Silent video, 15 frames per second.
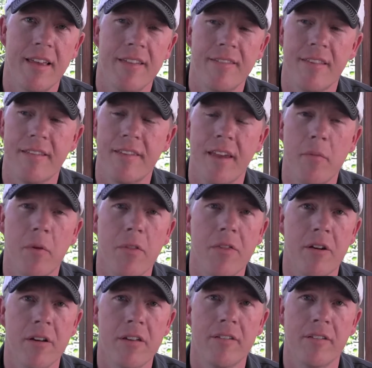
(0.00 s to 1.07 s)
is the Table
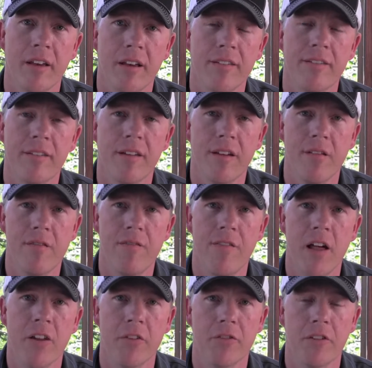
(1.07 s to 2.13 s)
36
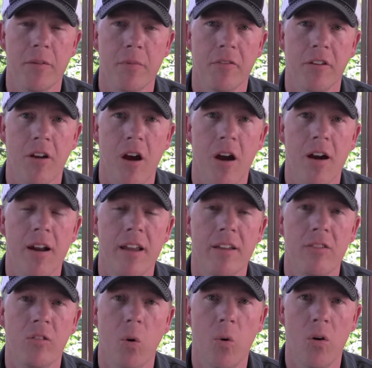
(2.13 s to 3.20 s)
Fellowship Cigar
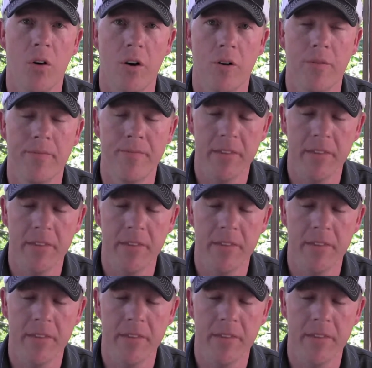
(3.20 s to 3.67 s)
in Toro.